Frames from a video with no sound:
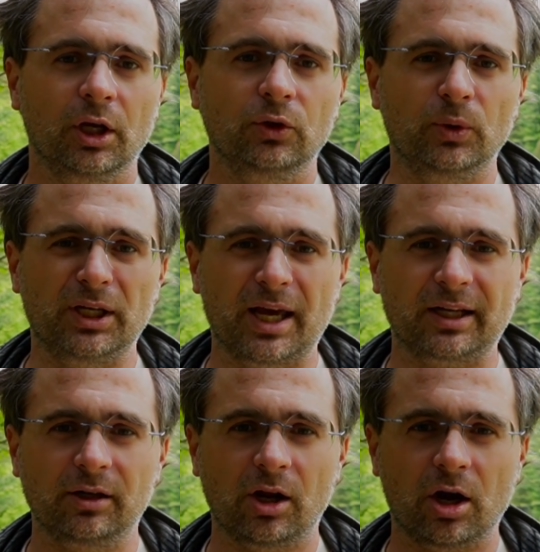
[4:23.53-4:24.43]
to
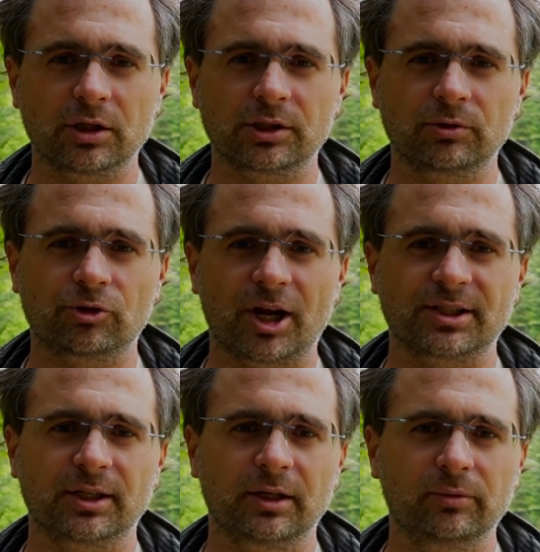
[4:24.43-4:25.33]
enact laws to
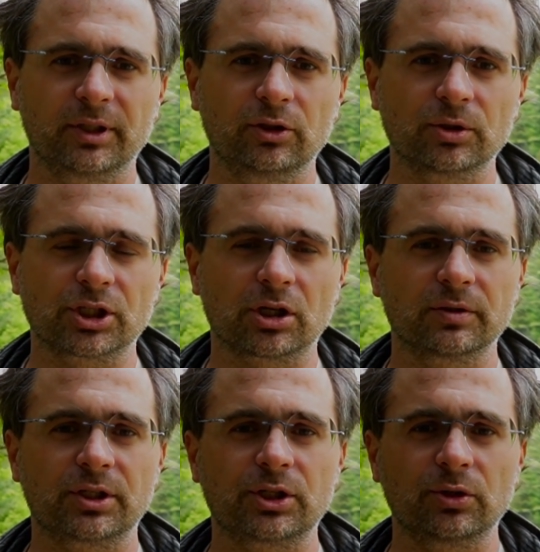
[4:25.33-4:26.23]
drastically reduce
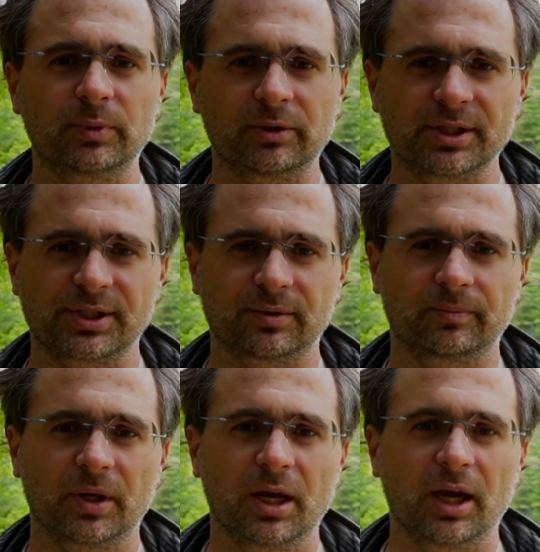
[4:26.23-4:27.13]

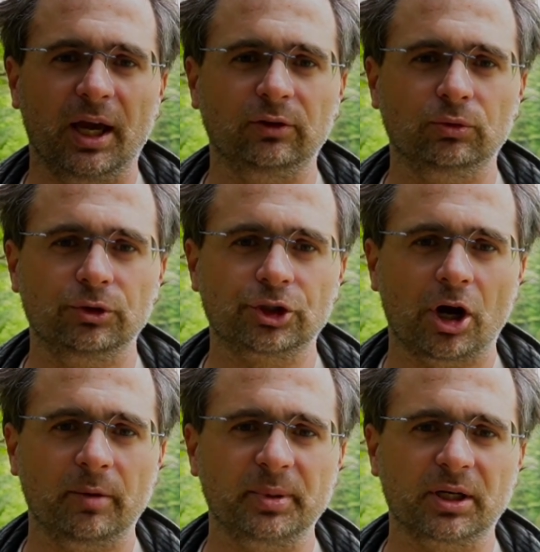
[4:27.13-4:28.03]
consumerism and to
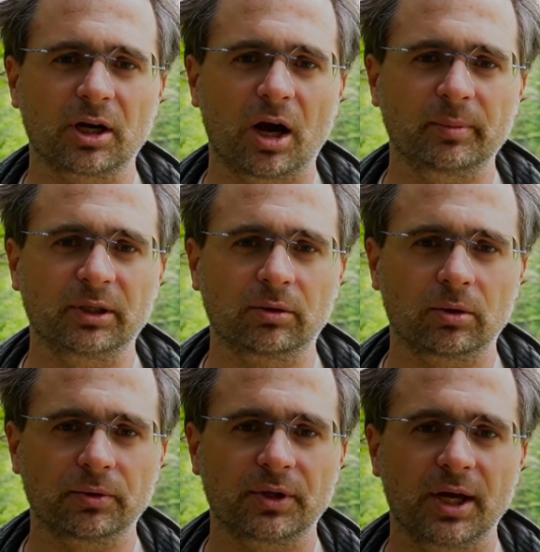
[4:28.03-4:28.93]
drop economic
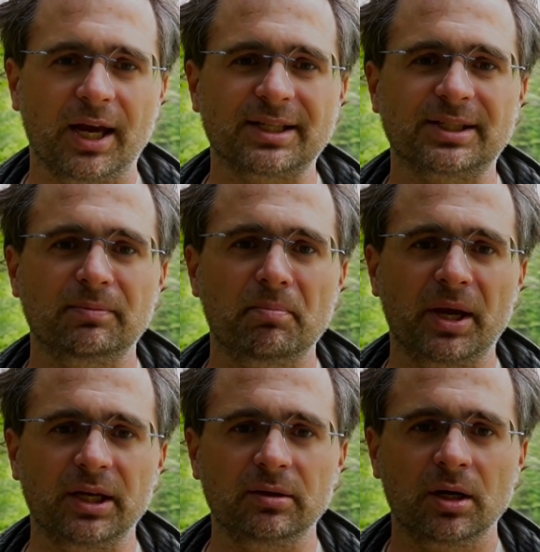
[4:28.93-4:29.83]
growth as a
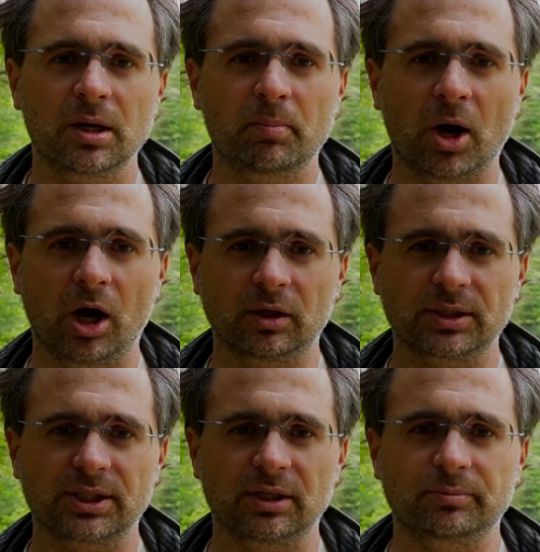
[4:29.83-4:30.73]
main
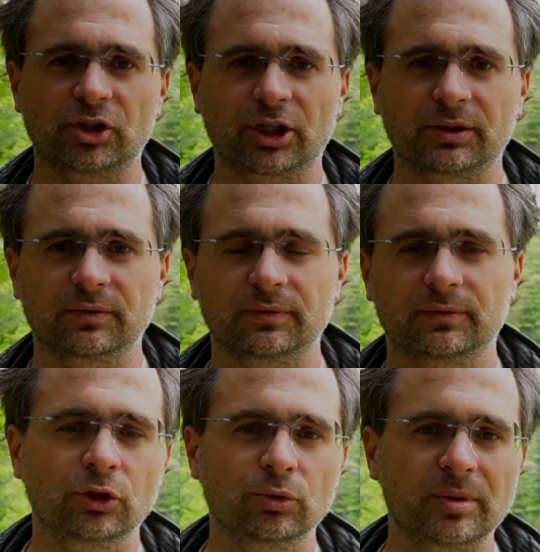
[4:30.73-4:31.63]
policy objective,
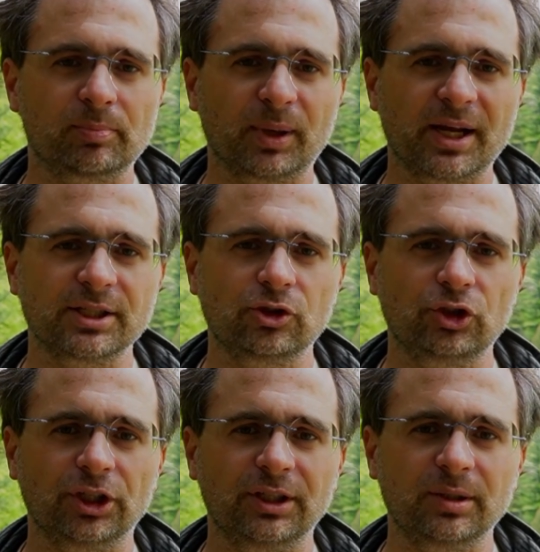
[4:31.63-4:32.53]
to replace
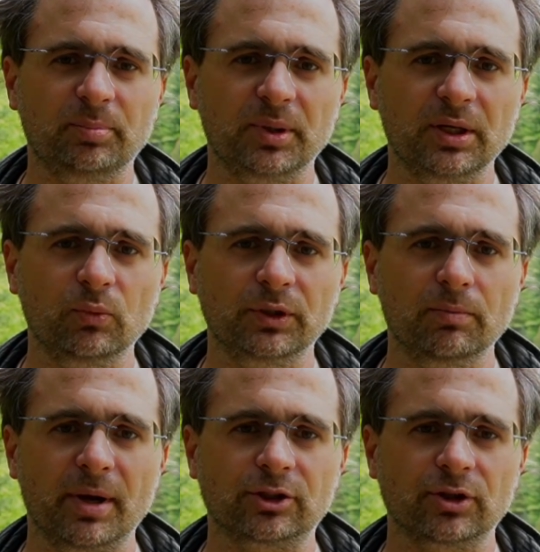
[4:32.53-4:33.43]
GDP with
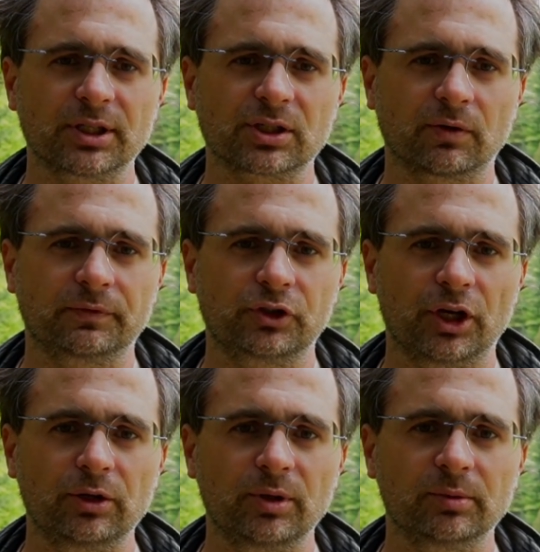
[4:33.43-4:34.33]
metrics of
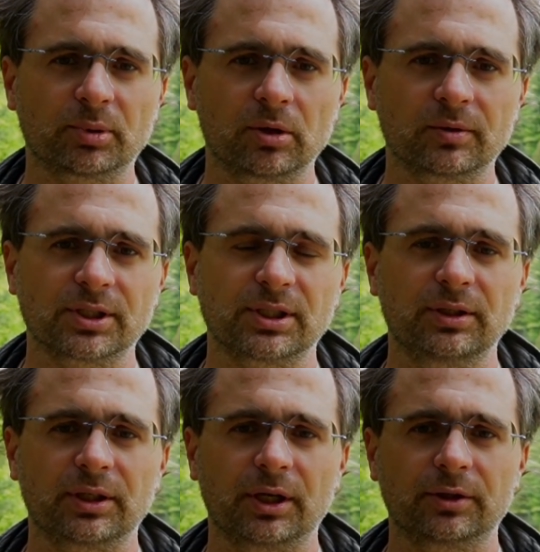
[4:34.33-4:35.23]
genuine progress
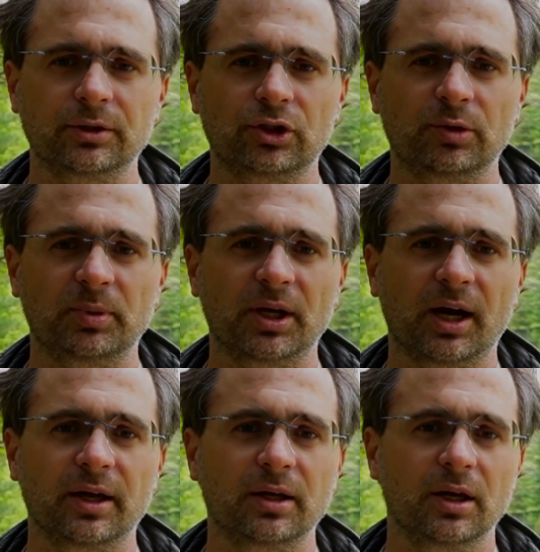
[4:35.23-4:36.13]
indicator,
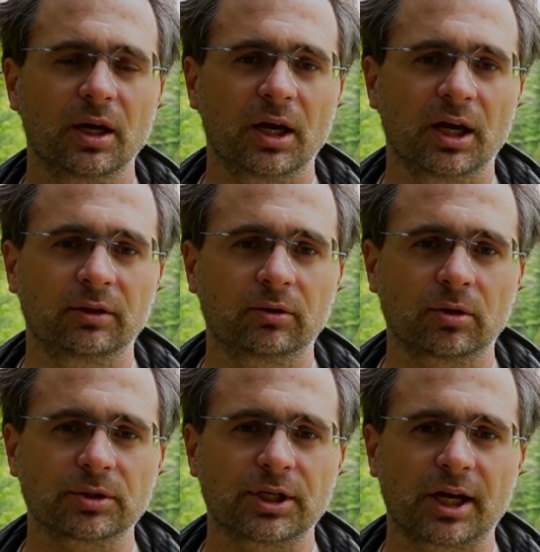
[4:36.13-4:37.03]
GPI, and
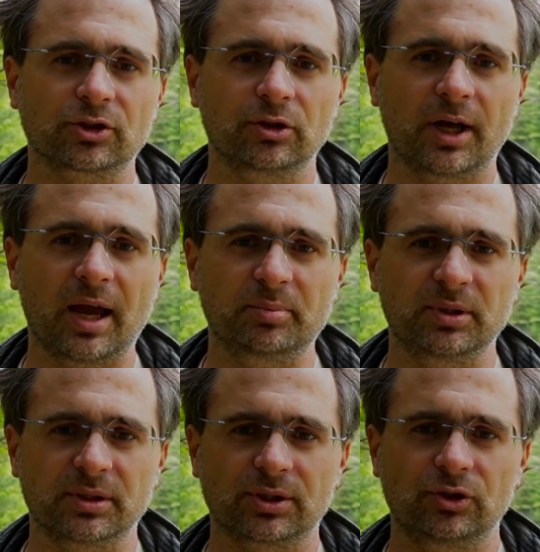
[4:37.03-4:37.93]
gross national
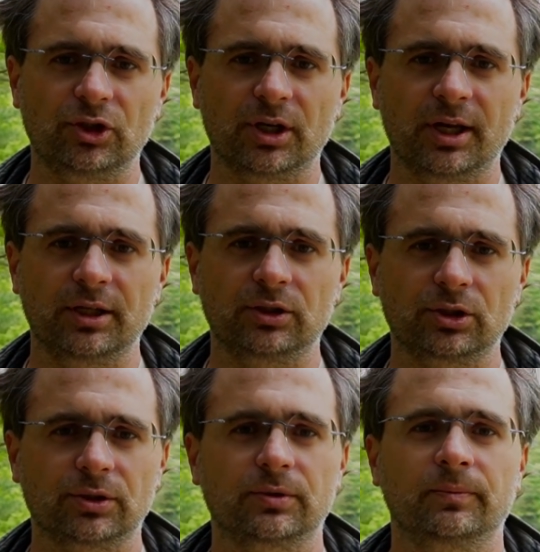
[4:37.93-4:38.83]
happiness,
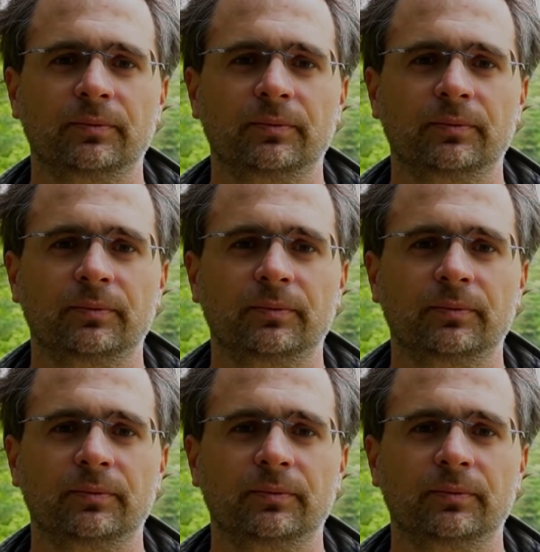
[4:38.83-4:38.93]
GNH,